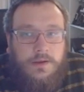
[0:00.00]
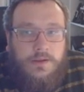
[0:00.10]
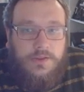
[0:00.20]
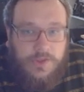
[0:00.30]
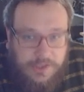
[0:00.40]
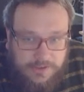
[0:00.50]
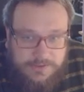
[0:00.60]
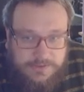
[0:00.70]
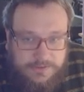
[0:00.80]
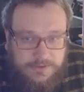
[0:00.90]

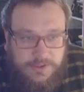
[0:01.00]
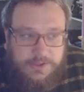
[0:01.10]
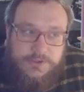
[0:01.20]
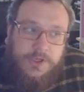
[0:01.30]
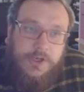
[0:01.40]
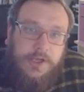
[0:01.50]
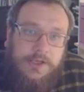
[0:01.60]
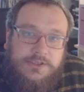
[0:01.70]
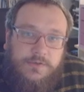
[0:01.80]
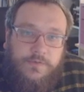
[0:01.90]
this is going to
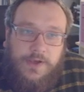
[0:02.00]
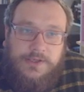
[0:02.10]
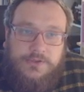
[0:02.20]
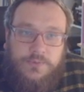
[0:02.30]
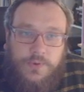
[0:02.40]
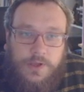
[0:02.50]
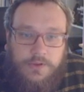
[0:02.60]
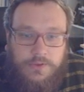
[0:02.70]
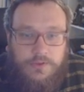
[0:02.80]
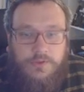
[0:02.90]
interface
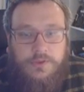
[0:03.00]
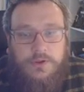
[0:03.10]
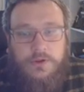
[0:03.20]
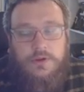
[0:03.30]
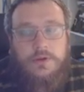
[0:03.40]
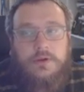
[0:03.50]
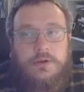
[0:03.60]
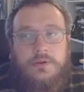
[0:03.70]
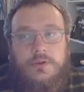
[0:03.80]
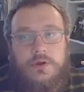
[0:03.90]
with the
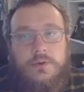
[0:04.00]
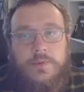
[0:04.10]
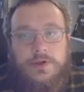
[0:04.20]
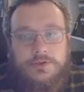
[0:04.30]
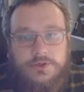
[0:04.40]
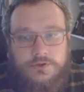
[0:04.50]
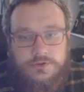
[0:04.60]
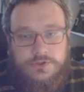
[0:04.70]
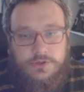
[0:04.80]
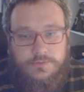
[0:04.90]
command
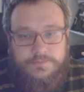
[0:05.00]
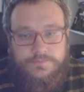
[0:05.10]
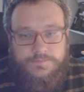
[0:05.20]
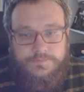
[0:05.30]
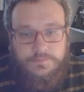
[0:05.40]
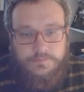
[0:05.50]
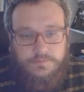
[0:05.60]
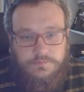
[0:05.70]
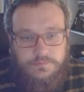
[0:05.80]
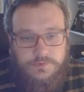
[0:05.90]
console.
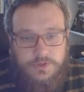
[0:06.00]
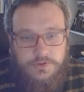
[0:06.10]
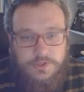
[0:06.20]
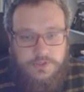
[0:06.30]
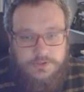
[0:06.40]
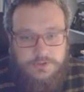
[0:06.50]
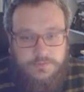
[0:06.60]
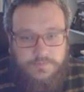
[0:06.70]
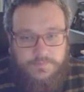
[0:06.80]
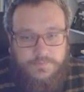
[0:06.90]
Like this.
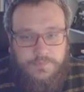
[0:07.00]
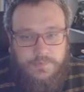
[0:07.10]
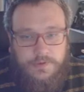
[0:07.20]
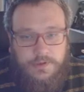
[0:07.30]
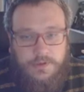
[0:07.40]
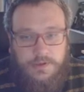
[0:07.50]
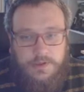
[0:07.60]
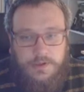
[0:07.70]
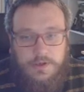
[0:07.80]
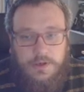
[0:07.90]

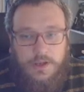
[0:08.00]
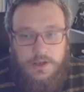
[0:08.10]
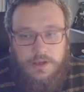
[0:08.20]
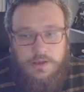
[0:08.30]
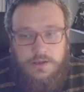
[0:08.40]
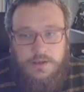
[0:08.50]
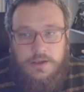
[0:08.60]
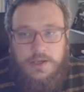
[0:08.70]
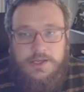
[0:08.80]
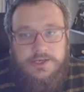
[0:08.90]
Like,
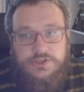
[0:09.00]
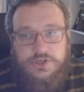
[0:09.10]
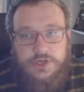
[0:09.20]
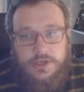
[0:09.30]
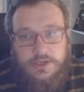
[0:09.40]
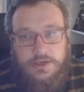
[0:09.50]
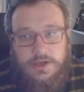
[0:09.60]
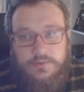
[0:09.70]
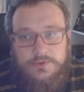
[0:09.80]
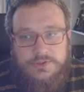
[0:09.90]
initially
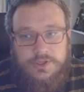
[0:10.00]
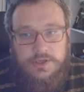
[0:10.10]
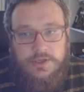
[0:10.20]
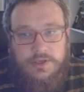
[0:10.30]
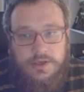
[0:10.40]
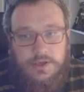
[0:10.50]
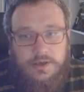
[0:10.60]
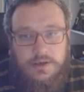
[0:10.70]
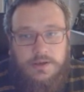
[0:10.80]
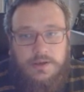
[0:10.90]
I was
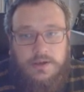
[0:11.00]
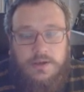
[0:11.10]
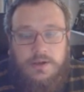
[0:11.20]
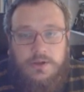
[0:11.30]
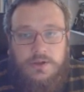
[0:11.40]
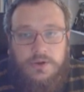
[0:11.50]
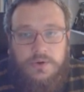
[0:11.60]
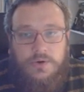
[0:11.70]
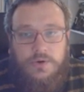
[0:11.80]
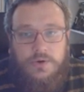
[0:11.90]
thinking that
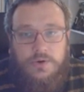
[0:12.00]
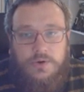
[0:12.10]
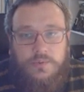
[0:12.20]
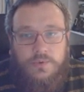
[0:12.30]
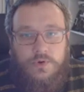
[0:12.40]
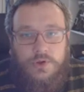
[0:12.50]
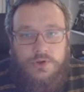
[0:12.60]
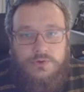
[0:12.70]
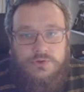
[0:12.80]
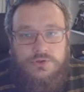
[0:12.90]
what
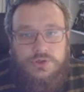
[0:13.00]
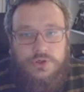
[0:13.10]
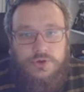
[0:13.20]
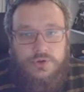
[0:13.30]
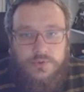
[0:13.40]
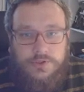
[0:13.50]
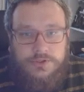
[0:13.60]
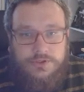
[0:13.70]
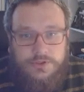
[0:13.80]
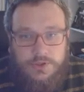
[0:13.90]
you do
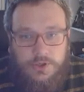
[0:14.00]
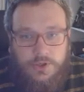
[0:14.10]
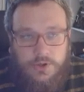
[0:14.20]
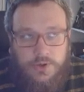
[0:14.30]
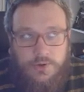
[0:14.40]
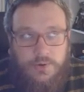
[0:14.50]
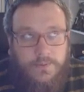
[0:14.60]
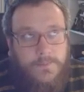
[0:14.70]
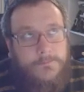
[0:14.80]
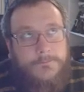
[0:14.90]
is you